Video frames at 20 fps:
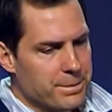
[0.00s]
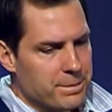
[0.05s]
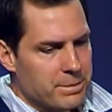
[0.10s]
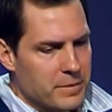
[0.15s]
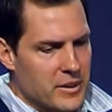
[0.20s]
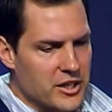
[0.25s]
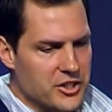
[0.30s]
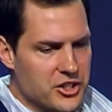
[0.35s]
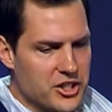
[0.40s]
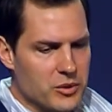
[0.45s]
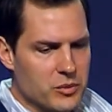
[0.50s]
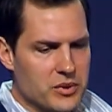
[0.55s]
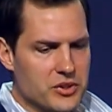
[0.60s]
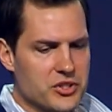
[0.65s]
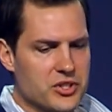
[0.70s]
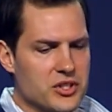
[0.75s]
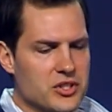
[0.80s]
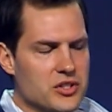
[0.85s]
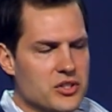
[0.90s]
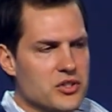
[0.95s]
because she
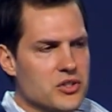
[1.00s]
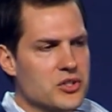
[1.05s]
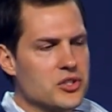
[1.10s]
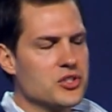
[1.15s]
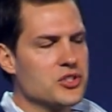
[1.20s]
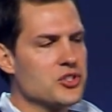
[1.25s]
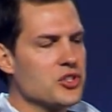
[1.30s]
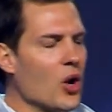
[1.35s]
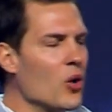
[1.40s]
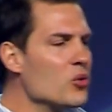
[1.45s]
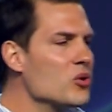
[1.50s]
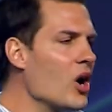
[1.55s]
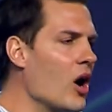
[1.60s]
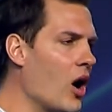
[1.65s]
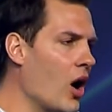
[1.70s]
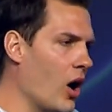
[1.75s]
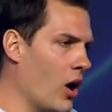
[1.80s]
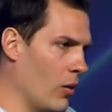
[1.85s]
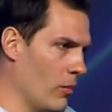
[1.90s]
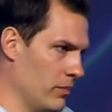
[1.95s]
was so
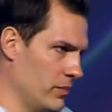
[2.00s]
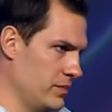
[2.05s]
calm.